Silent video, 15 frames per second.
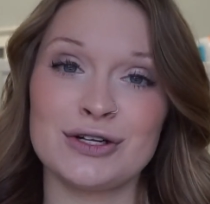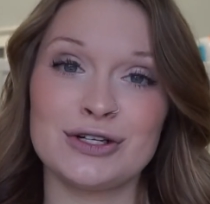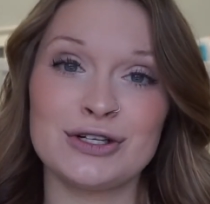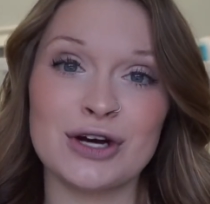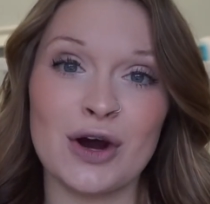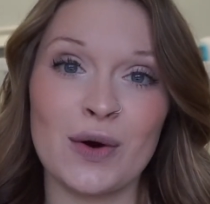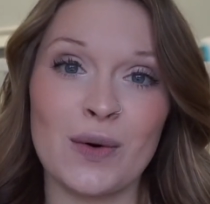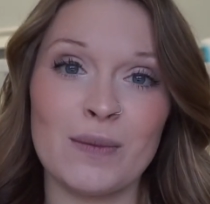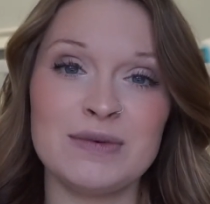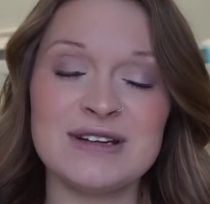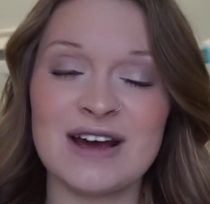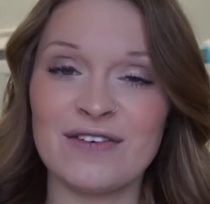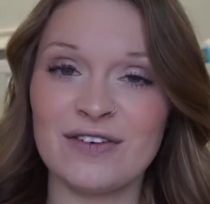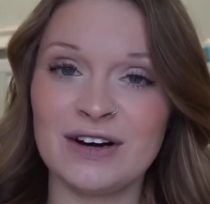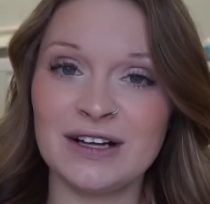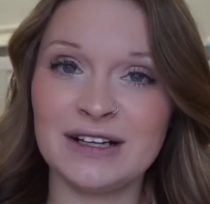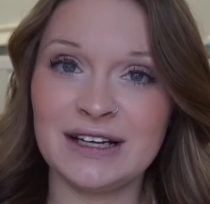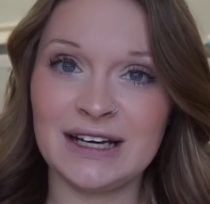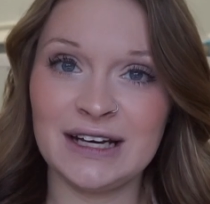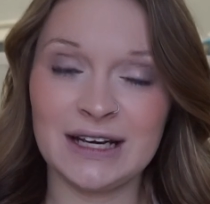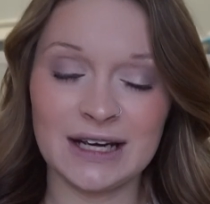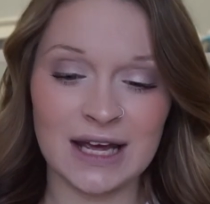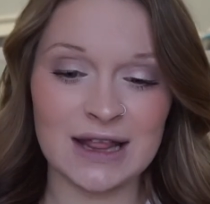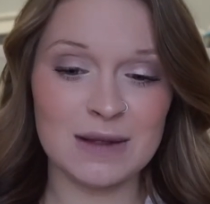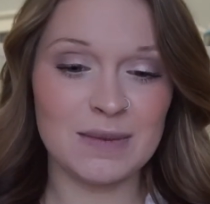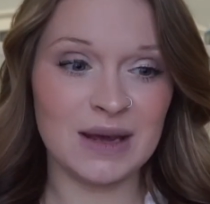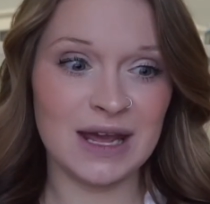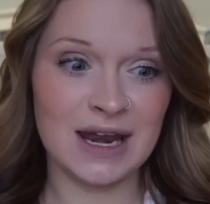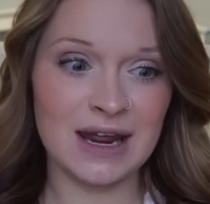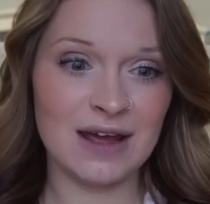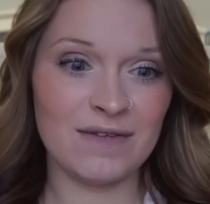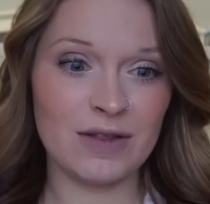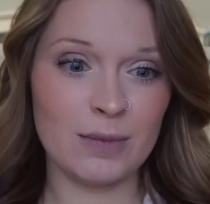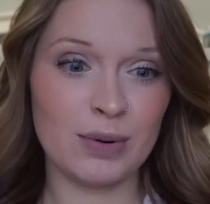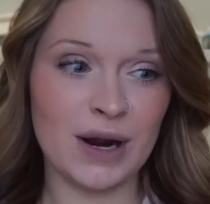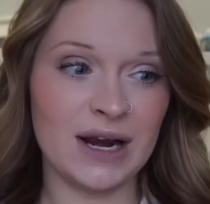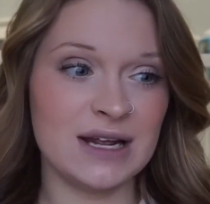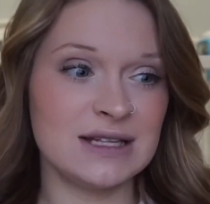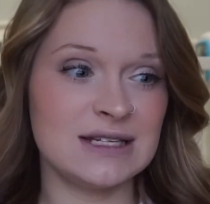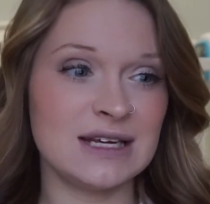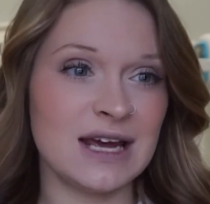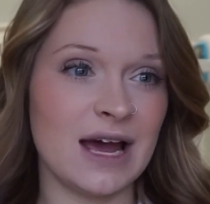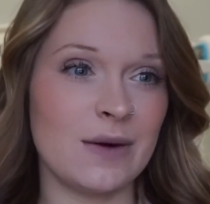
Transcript: So definitely in the beginning of the pregnancy,